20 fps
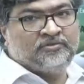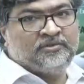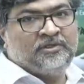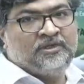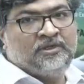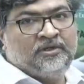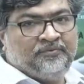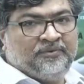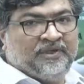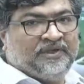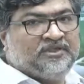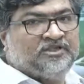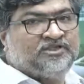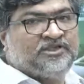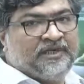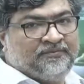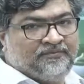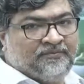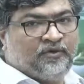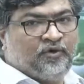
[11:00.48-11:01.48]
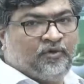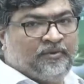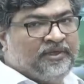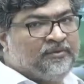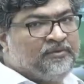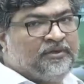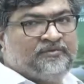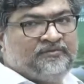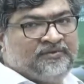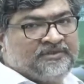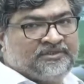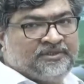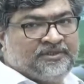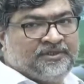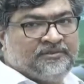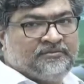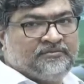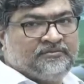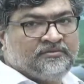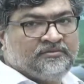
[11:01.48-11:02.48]
That is JEP, Global Environment Facility.
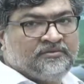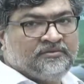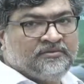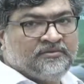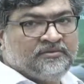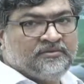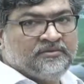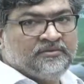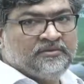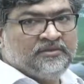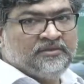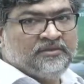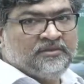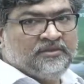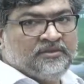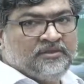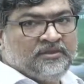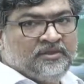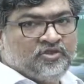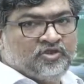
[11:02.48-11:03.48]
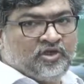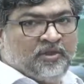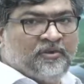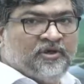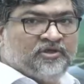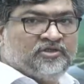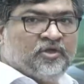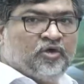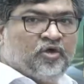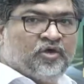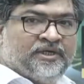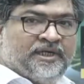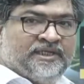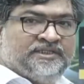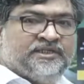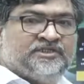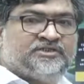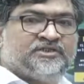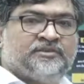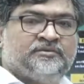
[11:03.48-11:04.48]
So about the
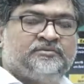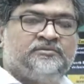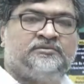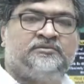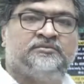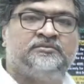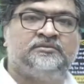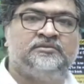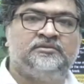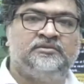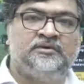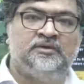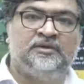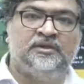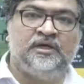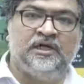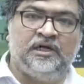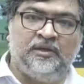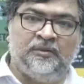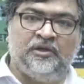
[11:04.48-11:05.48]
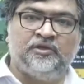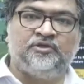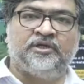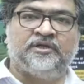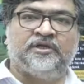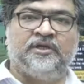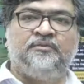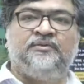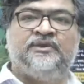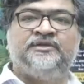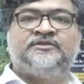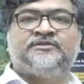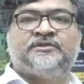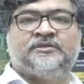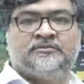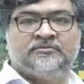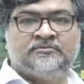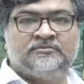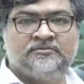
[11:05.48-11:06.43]
organization, about the convention,